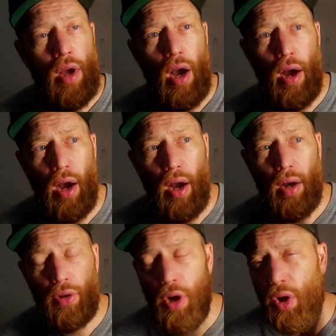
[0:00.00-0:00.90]

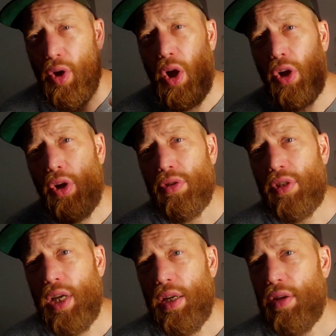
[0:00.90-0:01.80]
I've got a lot of
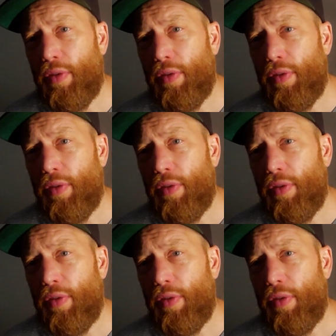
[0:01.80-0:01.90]
content.